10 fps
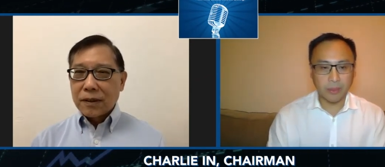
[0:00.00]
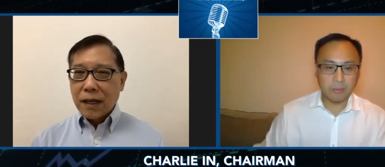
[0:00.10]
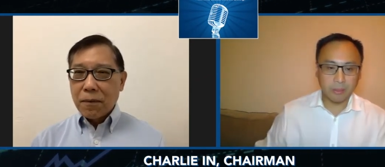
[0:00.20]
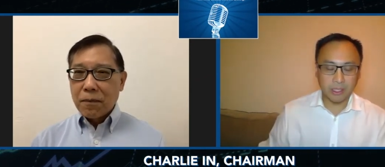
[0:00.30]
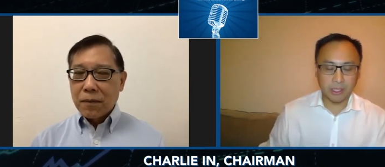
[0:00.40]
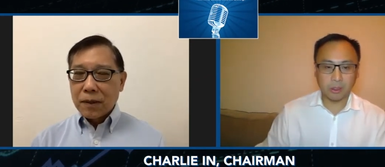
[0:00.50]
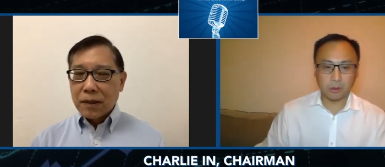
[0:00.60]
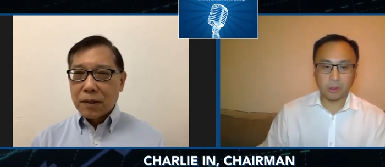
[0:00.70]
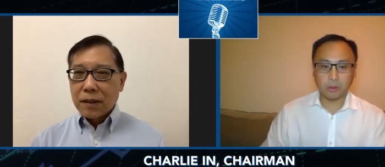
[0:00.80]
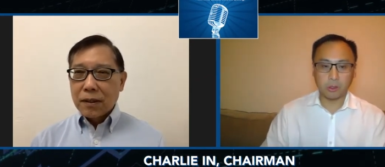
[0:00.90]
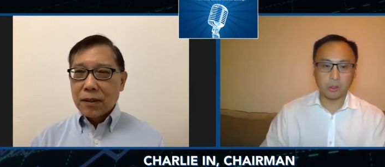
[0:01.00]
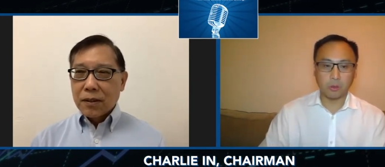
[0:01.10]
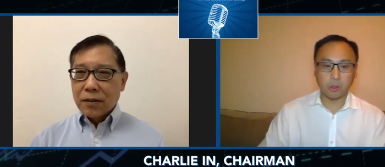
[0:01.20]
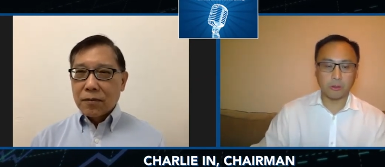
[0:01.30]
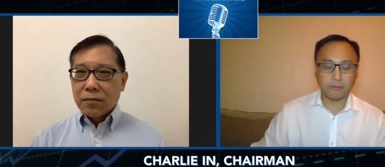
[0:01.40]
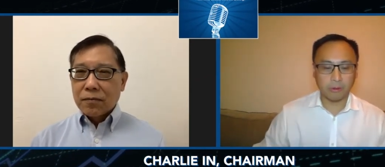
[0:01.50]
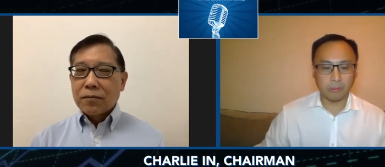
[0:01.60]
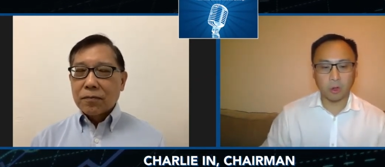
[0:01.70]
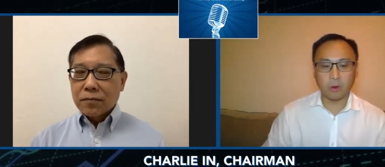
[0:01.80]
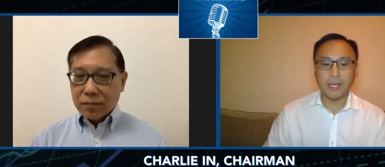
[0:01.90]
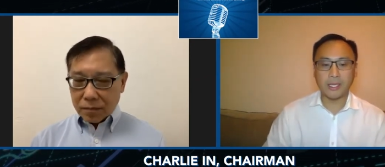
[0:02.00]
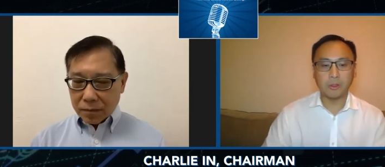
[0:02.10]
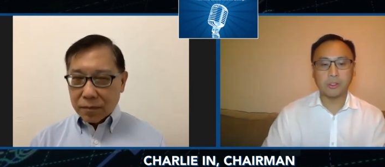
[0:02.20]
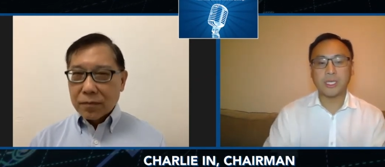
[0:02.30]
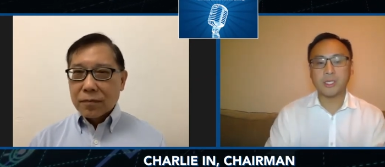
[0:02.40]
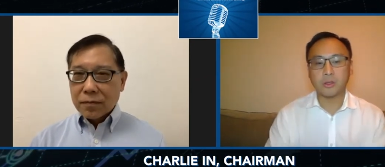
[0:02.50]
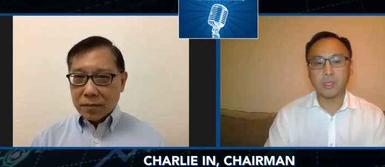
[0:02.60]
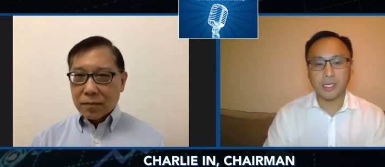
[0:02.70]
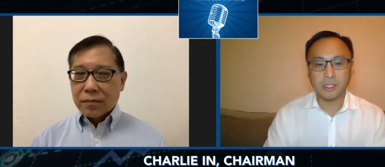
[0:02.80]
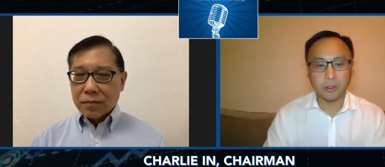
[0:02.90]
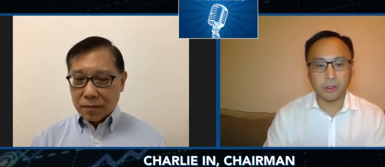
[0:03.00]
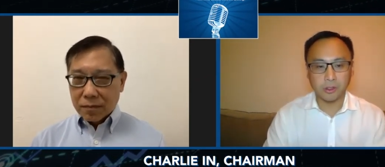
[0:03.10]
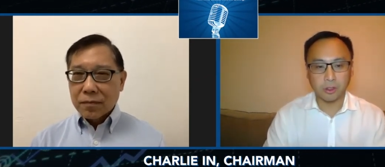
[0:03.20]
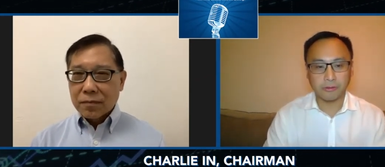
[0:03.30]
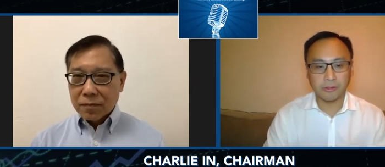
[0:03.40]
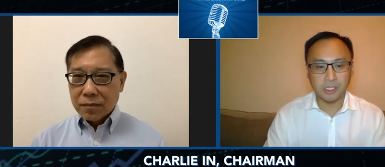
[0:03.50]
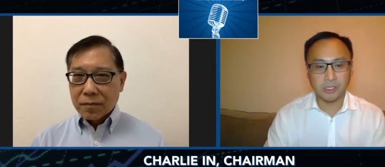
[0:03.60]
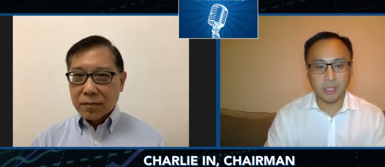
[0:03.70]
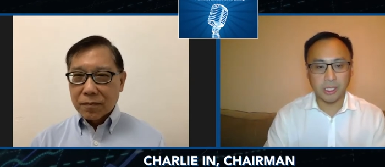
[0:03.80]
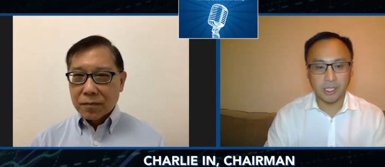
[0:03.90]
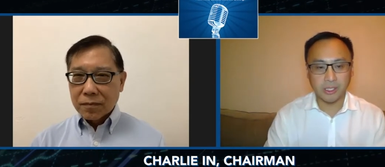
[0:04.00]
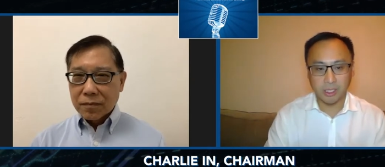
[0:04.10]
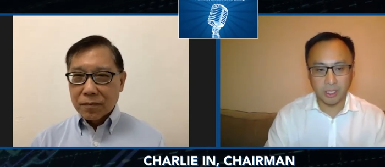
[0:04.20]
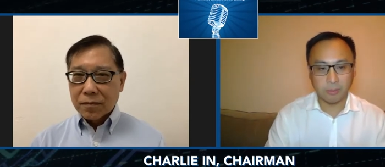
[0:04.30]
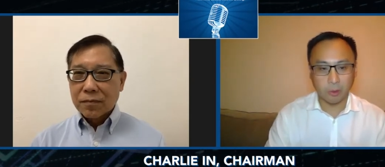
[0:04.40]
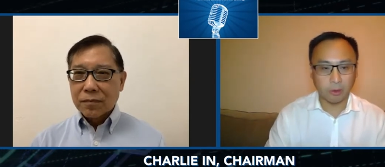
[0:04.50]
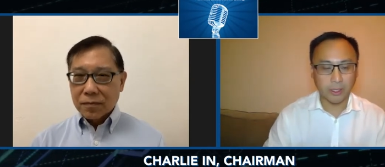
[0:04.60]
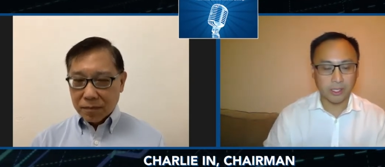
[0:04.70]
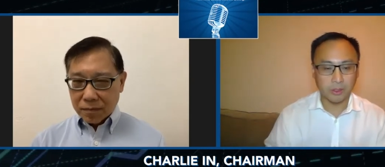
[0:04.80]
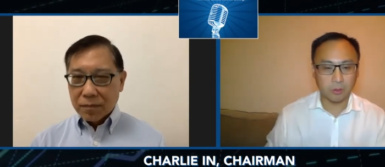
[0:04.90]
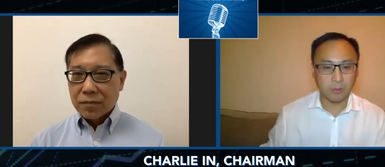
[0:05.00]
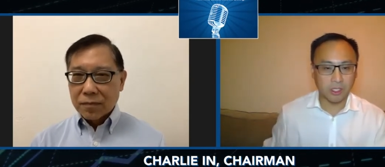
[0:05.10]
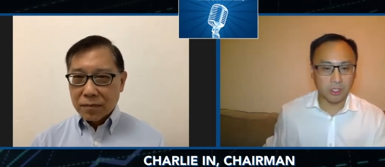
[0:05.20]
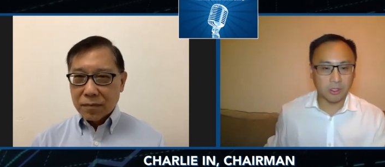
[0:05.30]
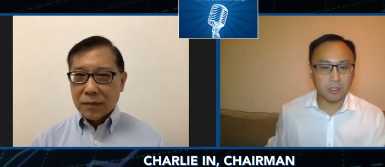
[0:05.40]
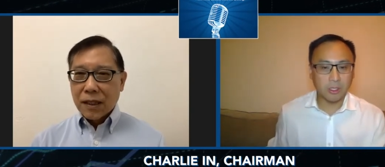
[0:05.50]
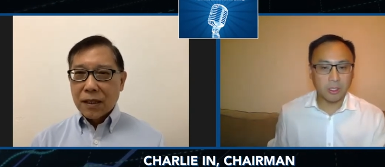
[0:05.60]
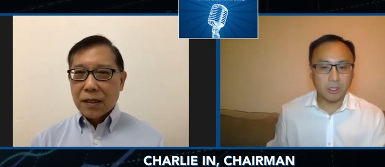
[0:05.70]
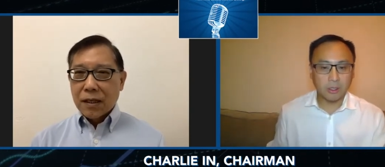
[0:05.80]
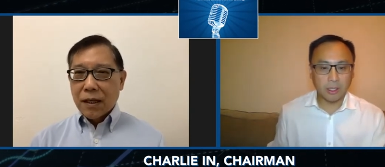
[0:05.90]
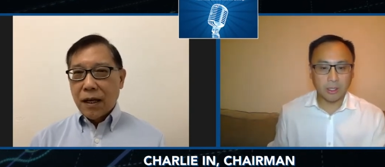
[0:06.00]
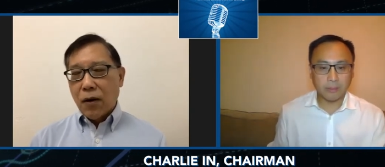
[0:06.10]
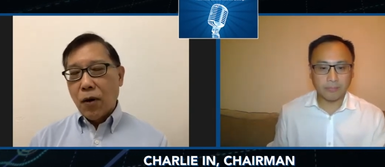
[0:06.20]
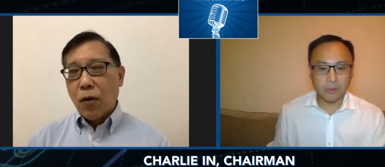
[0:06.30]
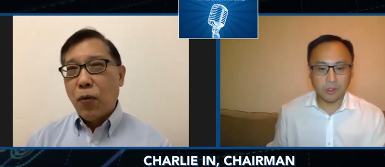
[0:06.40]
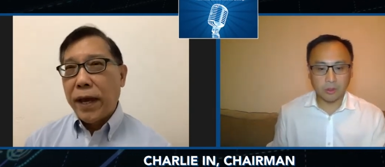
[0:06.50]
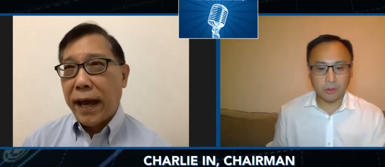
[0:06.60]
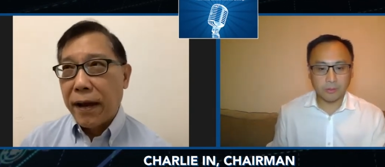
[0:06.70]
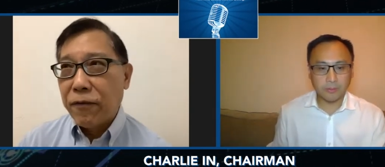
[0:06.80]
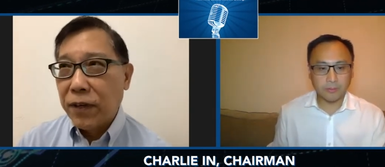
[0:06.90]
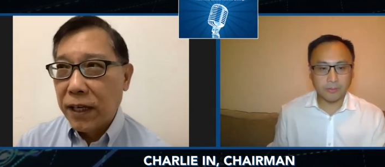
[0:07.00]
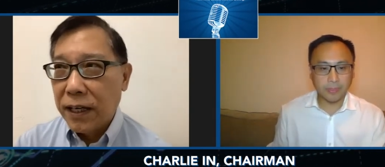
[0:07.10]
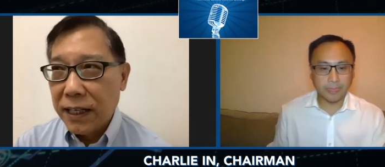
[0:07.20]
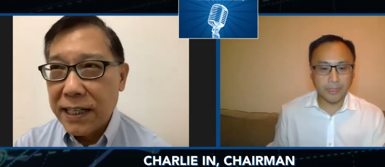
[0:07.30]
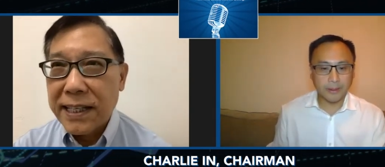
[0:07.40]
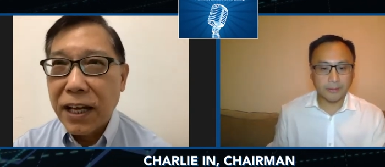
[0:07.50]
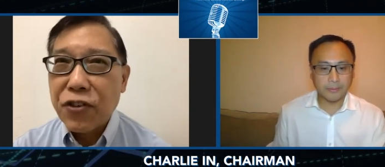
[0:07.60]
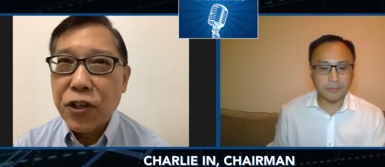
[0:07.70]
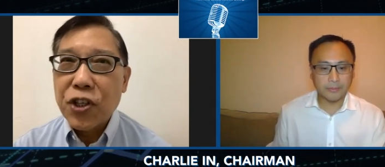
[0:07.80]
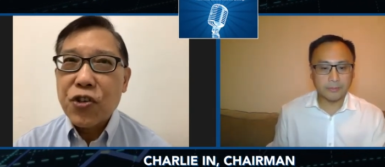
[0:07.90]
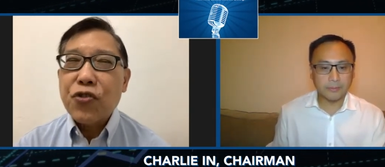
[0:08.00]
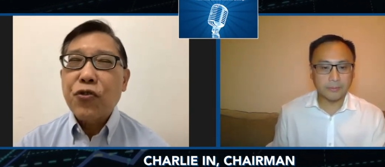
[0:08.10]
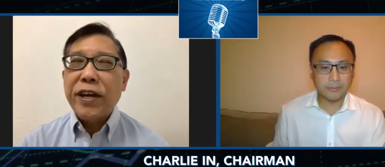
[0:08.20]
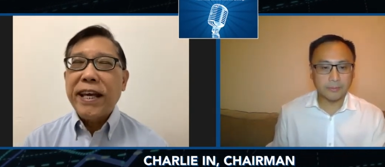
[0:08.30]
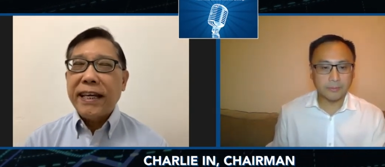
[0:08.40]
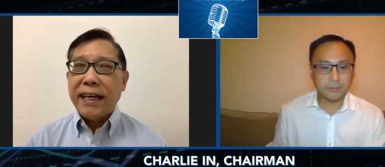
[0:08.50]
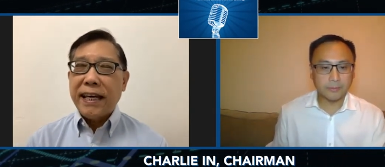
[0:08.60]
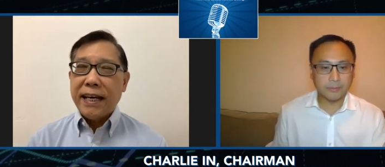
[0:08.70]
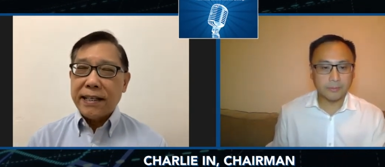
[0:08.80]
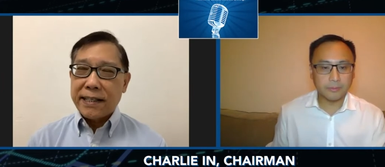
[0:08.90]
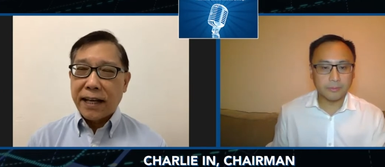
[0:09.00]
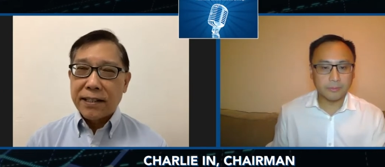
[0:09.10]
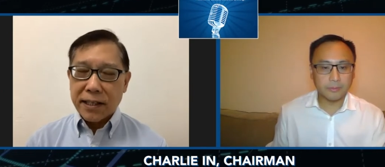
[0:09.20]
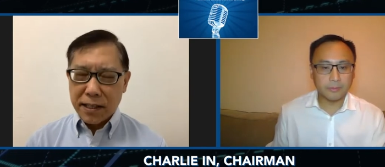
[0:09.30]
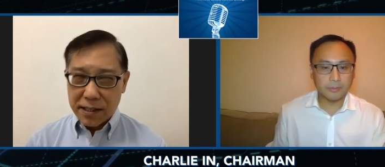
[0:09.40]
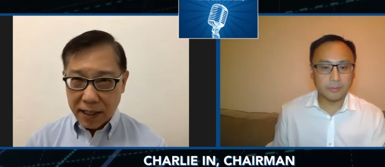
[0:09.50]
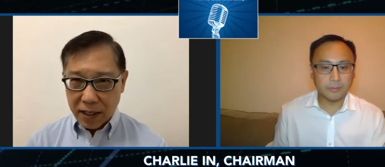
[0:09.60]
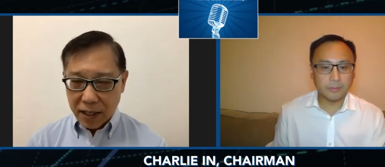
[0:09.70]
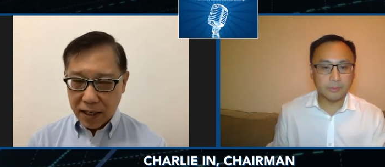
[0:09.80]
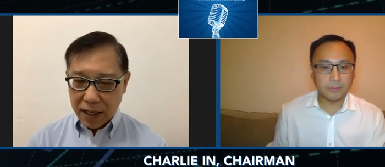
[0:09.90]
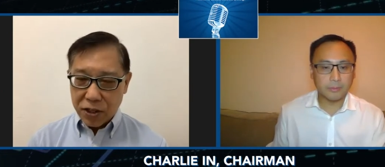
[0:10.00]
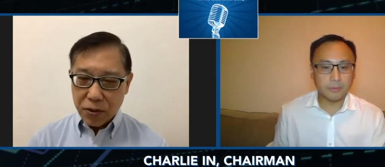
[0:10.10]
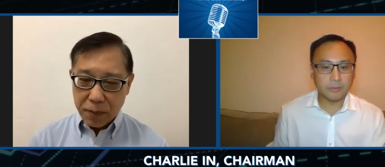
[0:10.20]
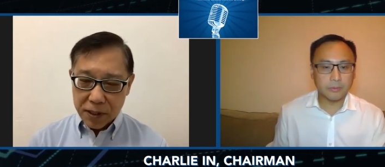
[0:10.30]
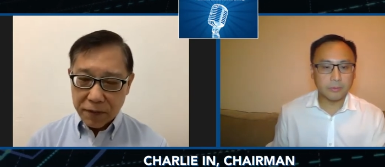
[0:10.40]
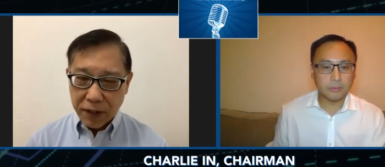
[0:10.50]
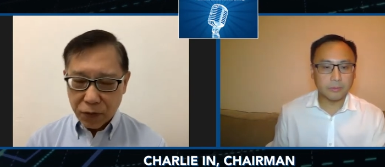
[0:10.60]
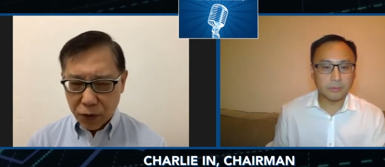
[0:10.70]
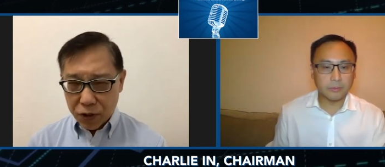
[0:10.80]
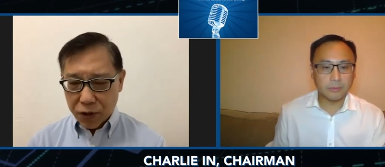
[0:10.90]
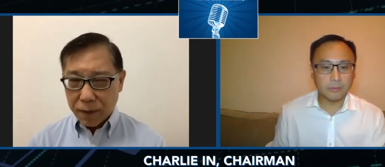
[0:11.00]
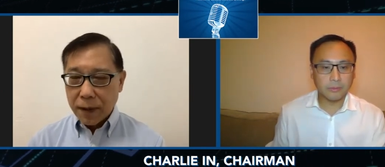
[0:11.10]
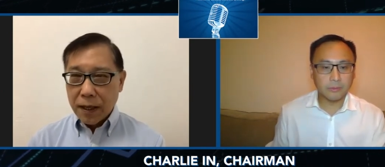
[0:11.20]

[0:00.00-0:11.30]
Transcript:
Speaker 1: Yeah, because you from your end, you centralize all your services in Singapore, as you mentioned.
Speaker 2: Well, we have essentially three key centers in the Asia-Pacific region.